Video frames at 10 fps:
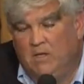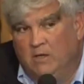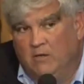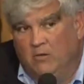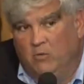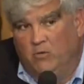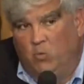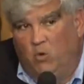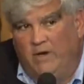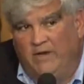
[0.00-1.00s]
There was
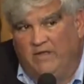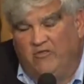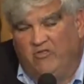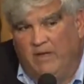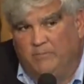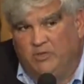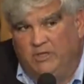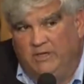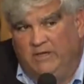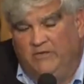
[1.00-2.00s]
one
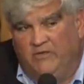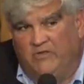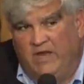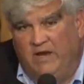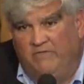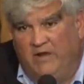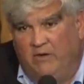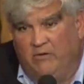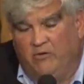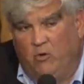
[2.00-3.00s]
exception in the state of
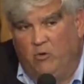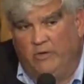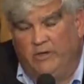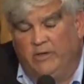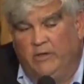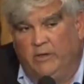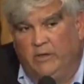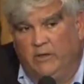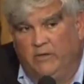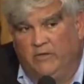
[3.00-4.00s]
Arizona.
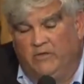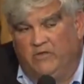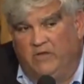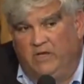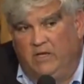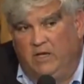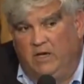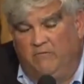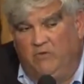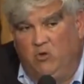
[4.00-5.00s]
The city
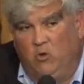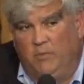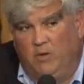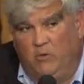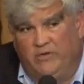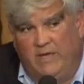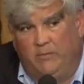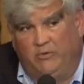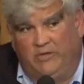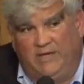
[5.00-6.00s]
of Yuma was
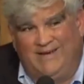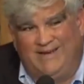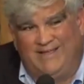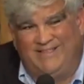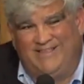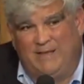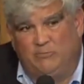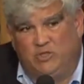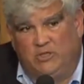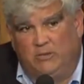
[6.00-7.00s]
able to get an
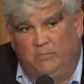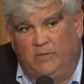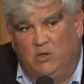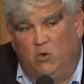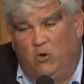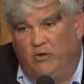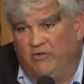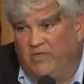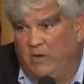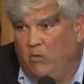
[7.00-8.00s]
exemption
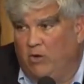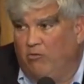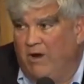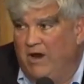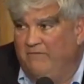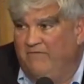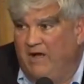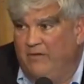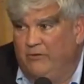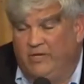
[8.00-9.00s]
because they were
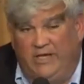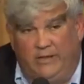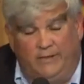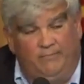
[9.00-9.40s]
grandfathered in.